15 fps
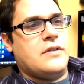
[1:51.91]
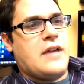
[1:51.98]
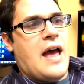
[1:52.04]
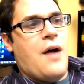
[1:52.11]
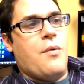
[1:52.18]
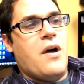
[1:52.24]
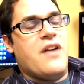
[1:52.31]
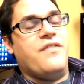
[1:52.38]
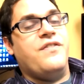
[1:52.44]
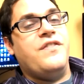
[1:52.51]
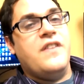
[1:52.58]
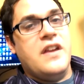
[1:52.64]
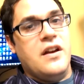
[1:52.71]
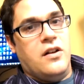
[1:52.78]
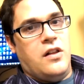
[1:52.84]
How I
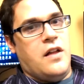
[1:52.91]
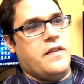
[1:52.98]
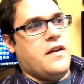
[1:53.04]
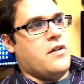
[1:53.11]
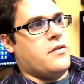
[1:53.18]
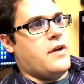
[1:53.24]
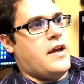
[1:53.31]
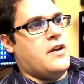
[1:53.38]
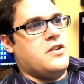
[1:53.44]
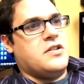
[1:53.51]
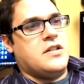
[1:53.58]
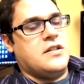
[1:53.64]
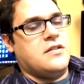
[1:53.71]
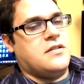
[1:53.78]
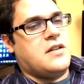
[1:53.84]
feel, on the other hand, is an